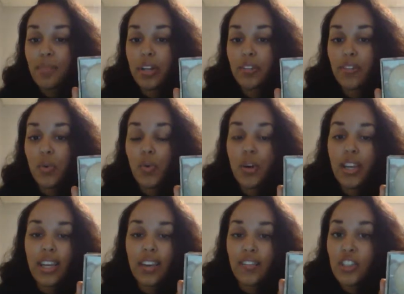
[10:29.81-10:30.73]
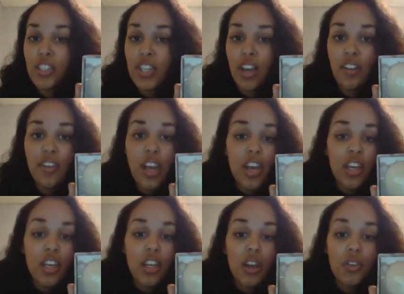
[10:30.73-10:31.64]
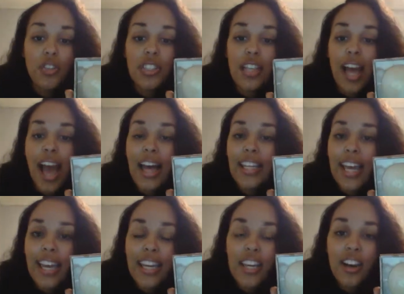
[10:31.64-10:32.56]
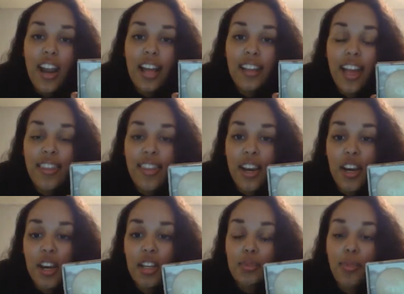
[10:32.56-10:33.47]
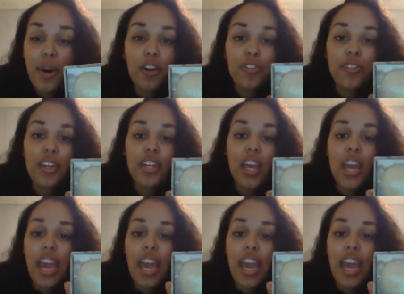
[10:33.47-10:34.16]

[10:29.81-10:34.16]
But if you want to give yourself, you know, just a highlight here, highlight there is perfect.